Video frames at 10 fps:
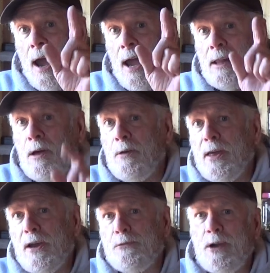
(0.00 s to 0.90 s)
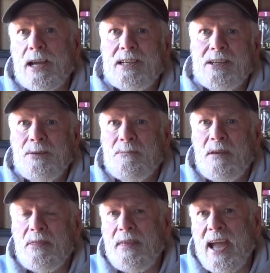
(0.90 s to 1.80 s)
Hello there, friends.
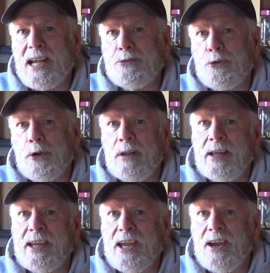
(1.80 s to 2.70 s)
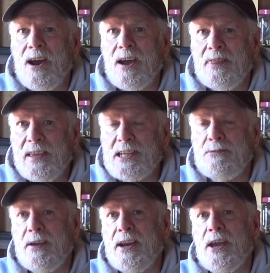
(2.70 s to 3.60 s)
Thanks for clicking on this
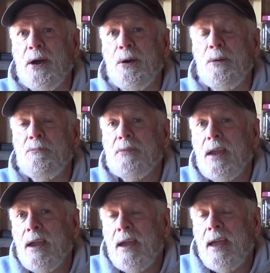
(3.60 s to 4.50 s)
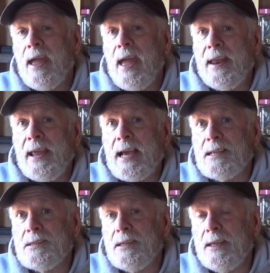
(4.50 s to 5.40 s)
video. And
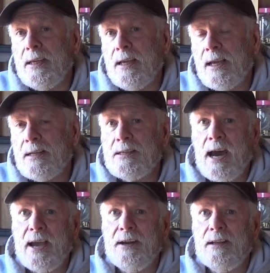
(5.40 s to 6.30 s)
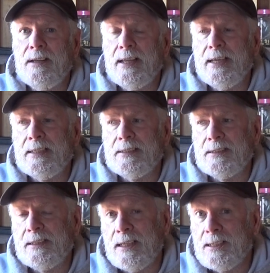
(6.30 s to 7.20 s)
as the title
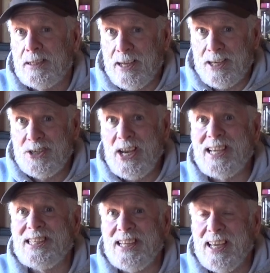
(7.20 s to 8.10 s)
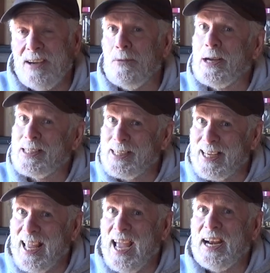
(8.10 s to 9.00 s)
is suggesting, once
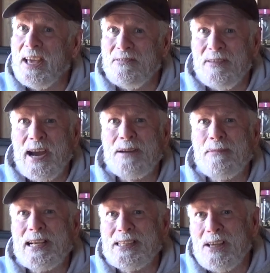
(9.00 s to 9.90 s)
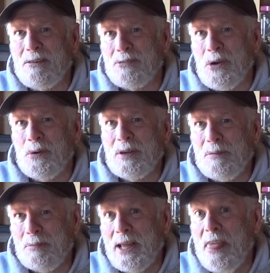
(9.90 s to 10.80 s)
again I find myself going
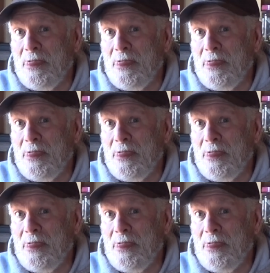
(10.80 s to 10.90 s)
to plan